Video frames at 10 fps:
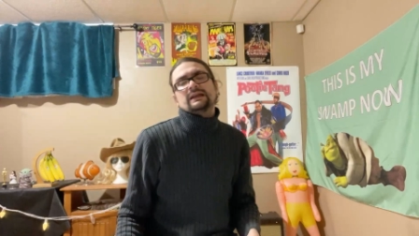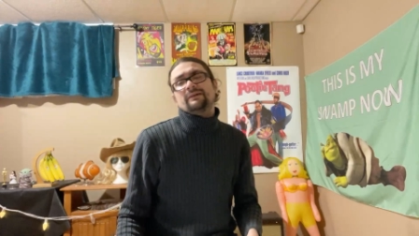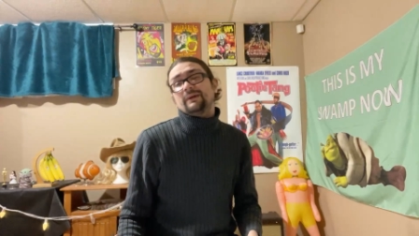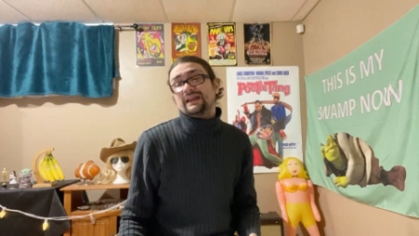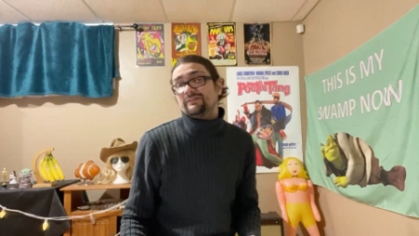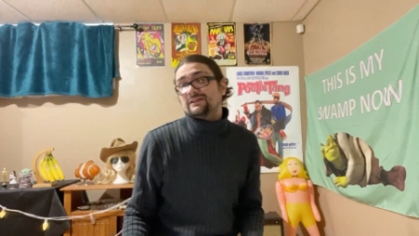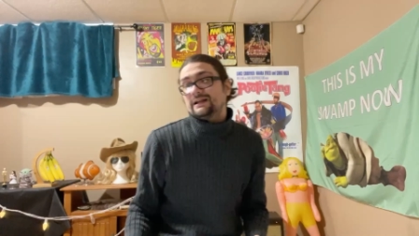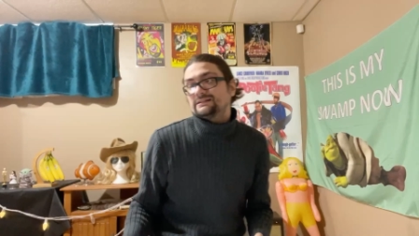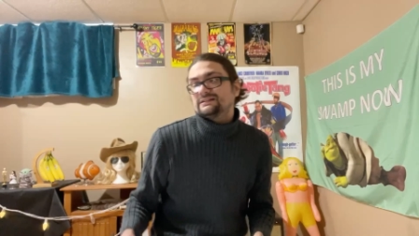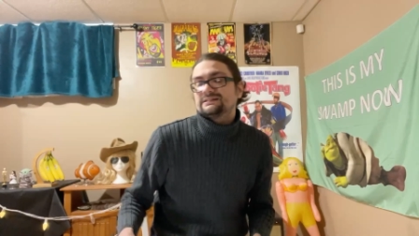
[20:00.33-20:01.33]
And I might even
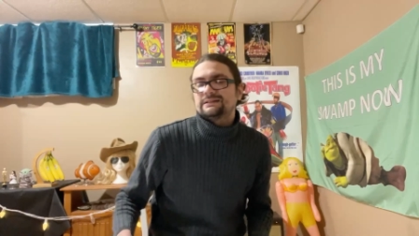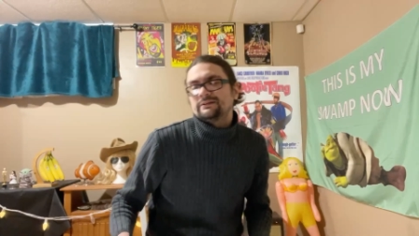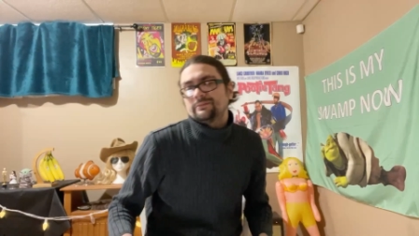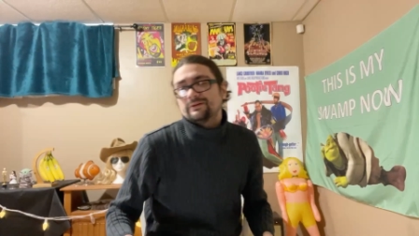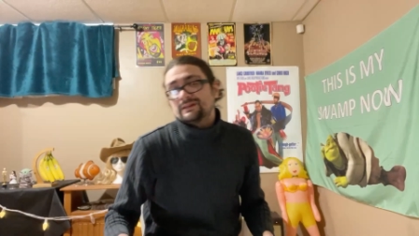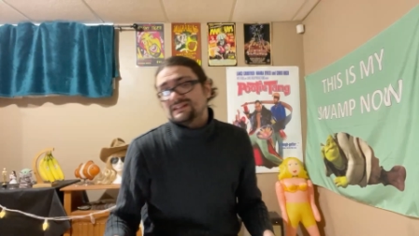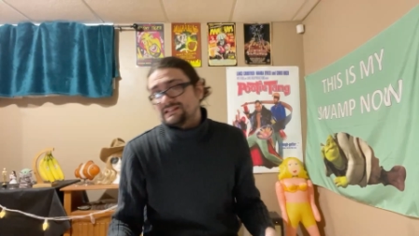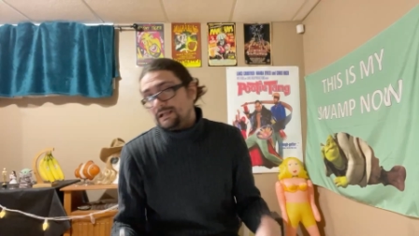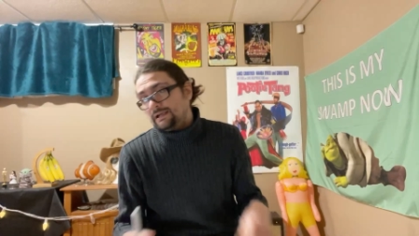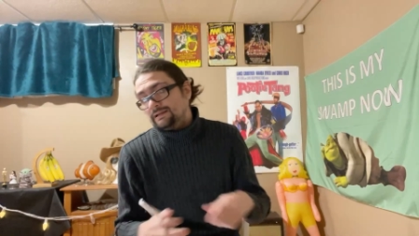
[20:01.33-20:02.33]
like this a little more than
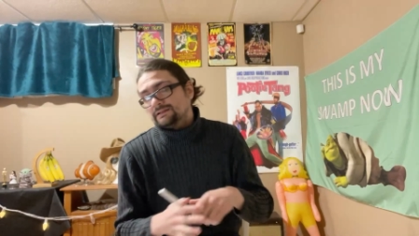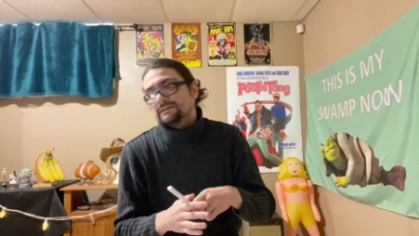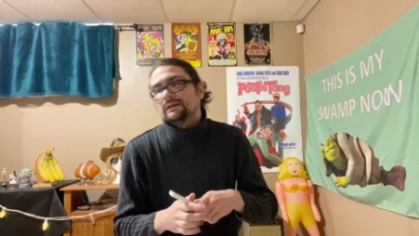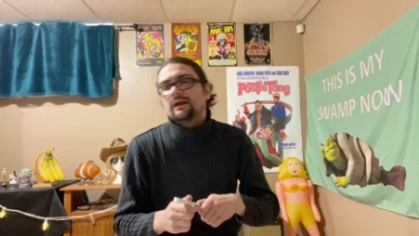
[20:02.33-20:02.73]
Signs.